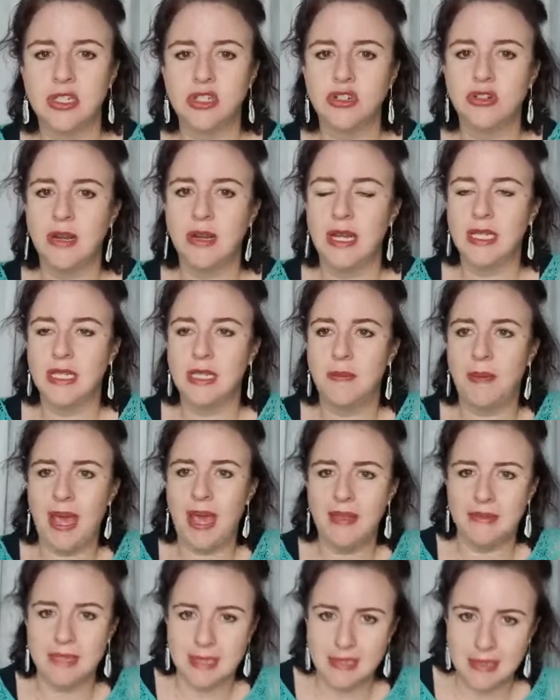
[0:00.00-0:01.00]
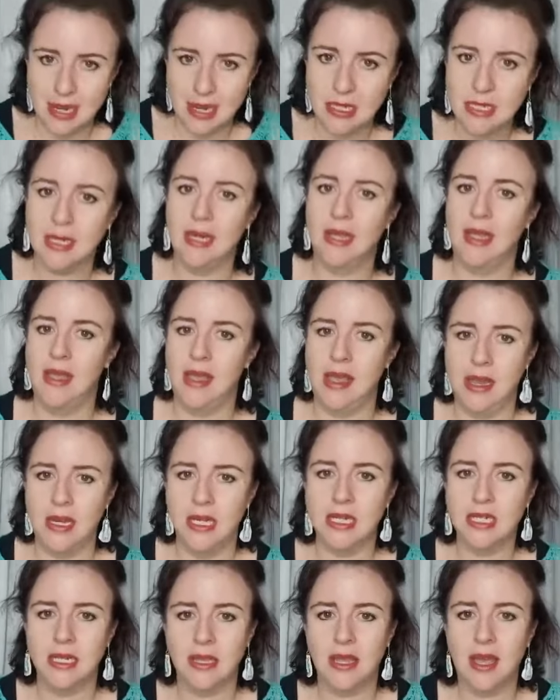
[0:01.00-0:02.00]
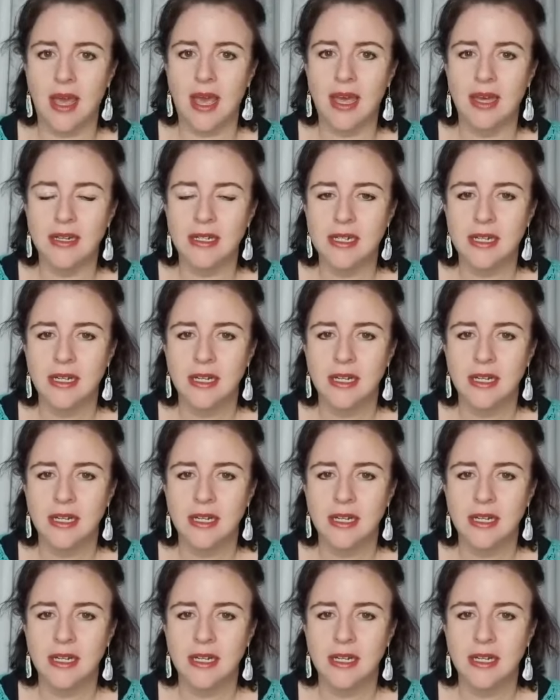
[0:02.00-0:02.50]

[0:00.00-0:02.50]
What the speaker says: tree is about settling into that,